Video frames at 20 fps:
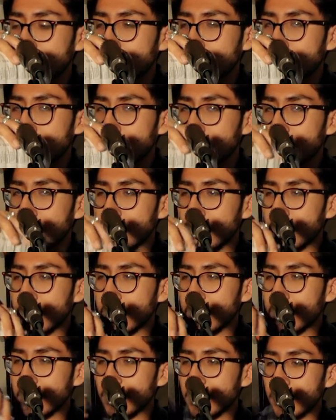
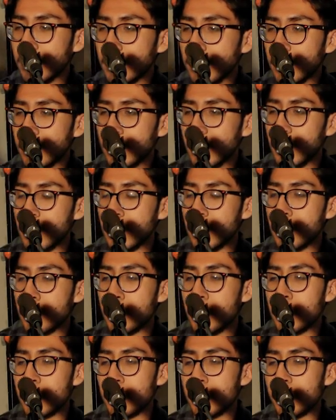
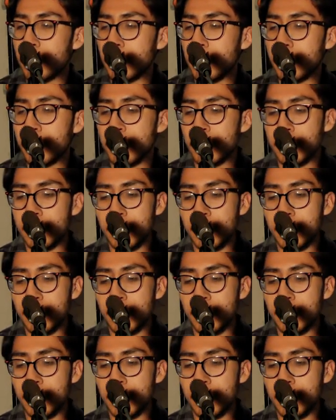(not speaking)